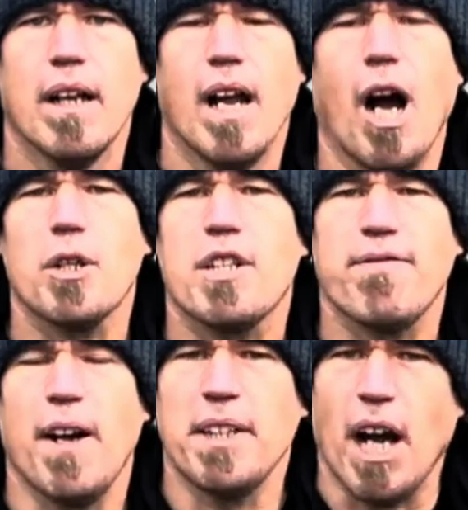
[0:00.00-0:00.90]
I also
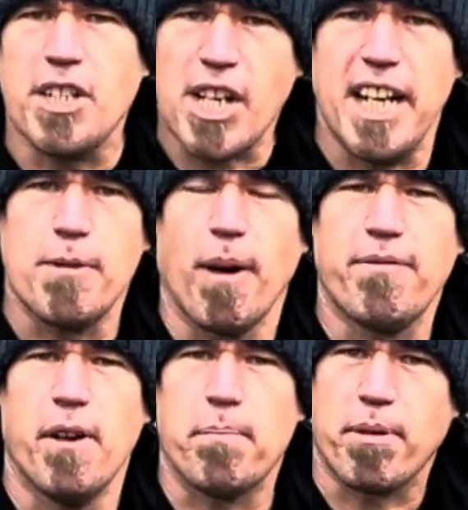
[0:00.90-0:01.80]
find that I change my
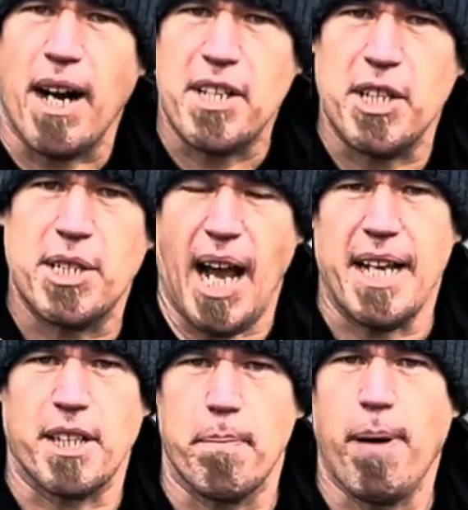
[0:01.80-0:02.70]
foot pressures
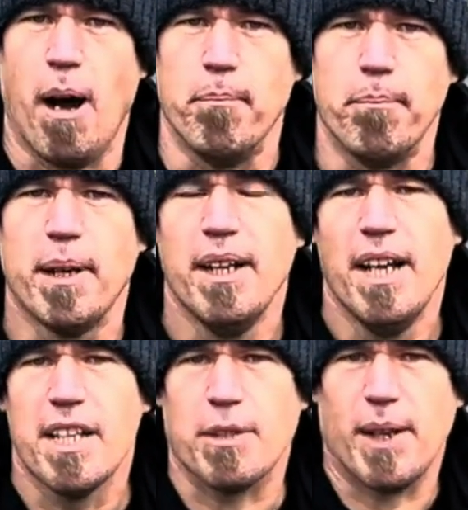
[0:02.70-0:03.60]
as I pump.
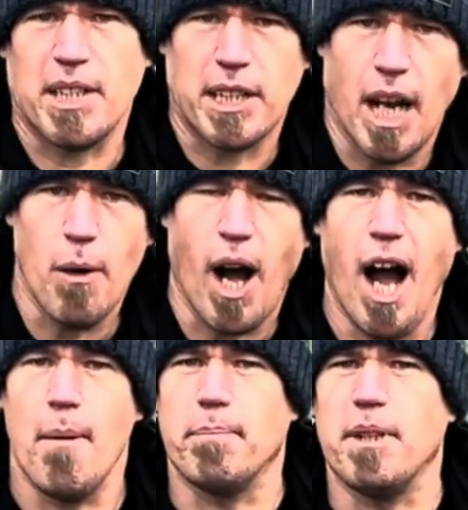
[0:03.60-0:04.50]
So as I go
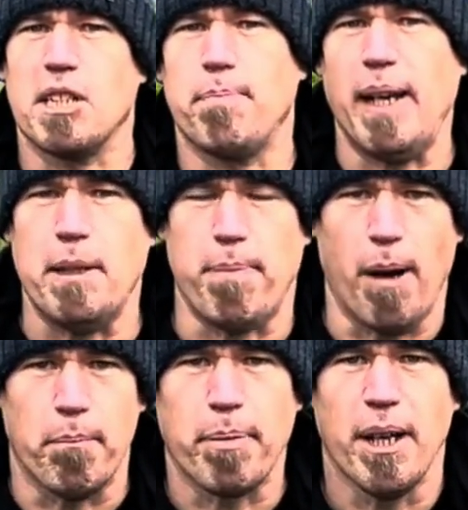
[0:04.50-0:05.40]
up the speed
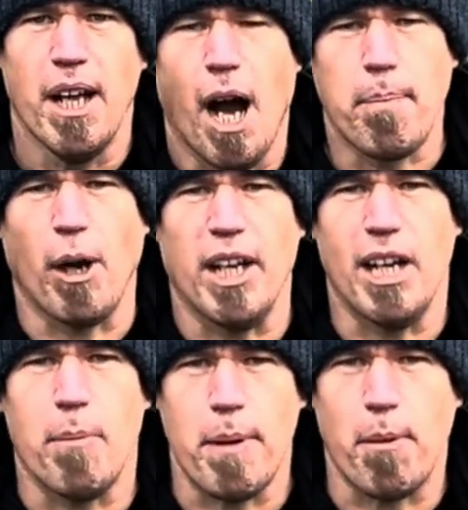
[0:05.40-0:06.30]
bump, I put a
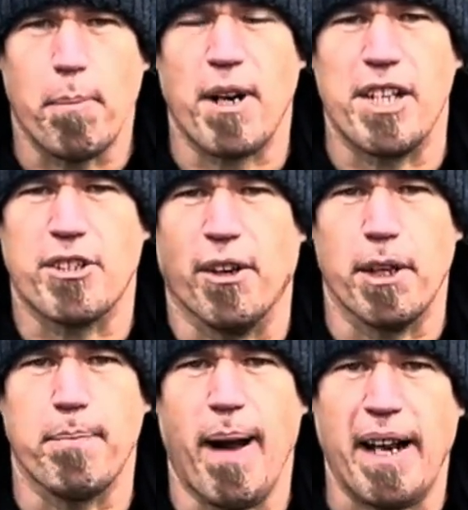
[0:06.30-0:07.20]
little bit more pressure on
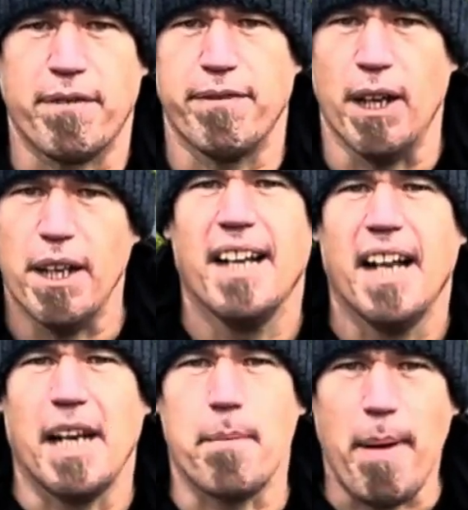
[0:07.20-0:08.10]
the back foot
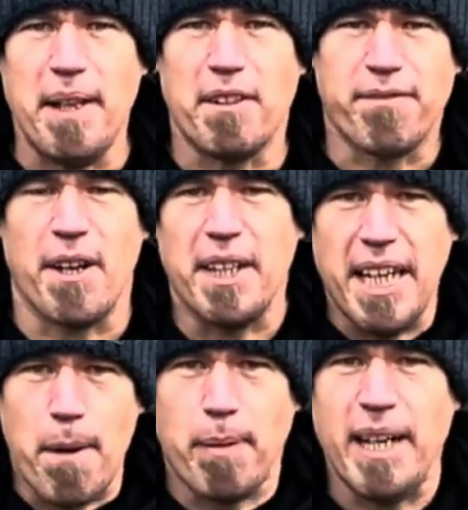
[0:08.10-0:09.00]
and I bend the front knee
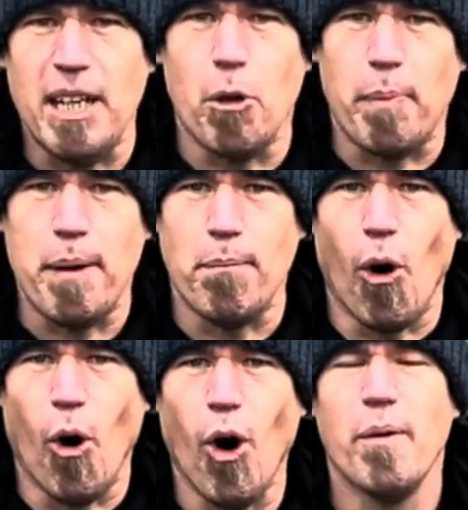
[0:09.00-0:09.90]
up a little bit
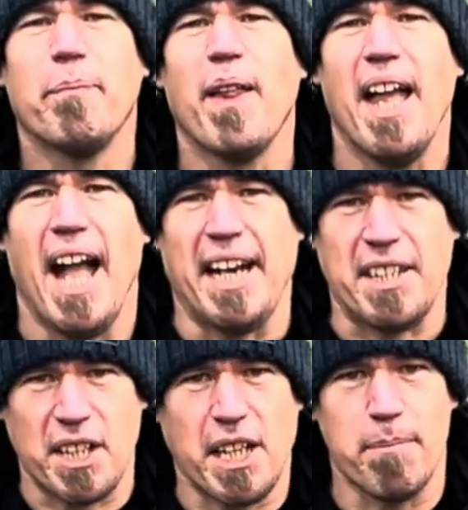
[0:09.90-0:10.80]
more. And
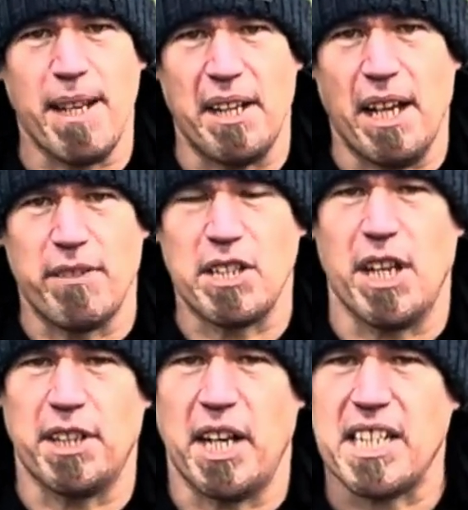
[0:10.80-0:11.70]
as I come down the other
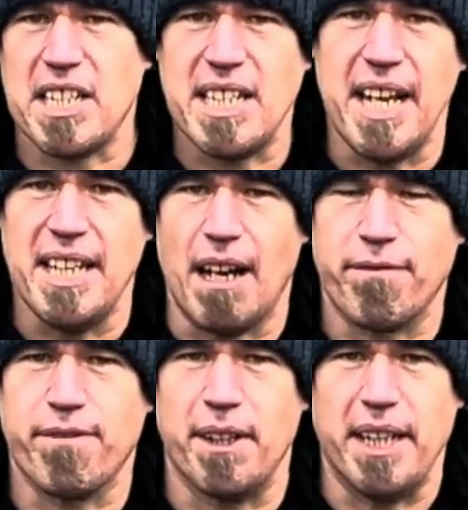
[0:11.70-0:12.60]
side, I extend that
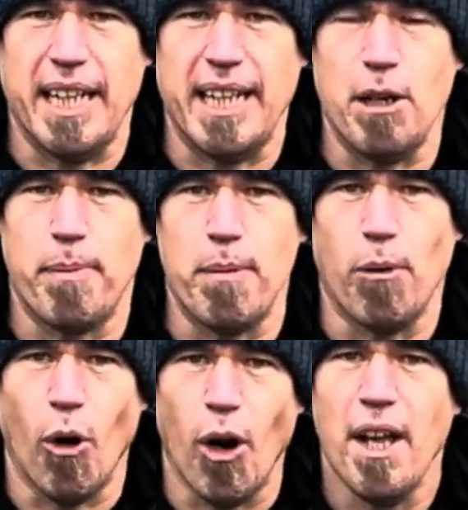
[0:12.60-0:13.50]
front knee a little bit
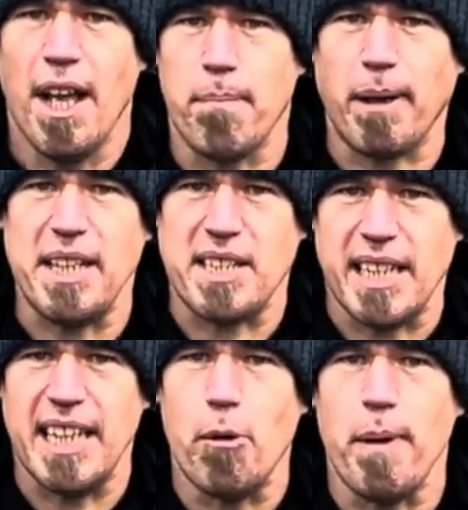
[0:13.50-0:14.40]
more and place a
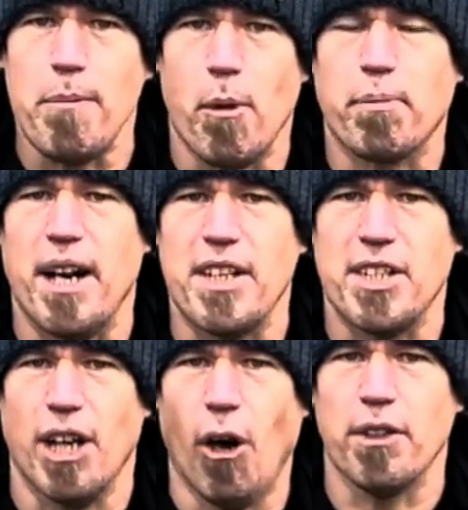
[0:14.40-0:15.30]
little bit more
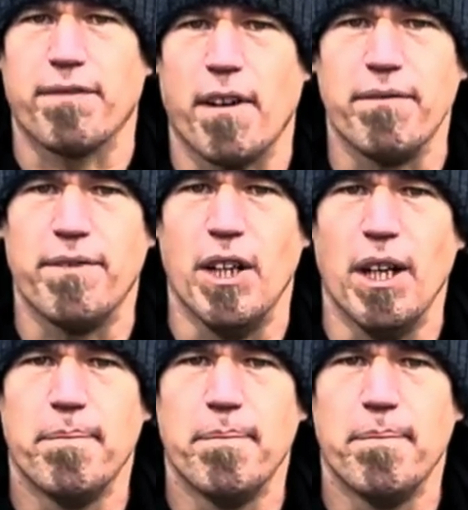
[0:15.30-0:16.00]
pressure on the front foot.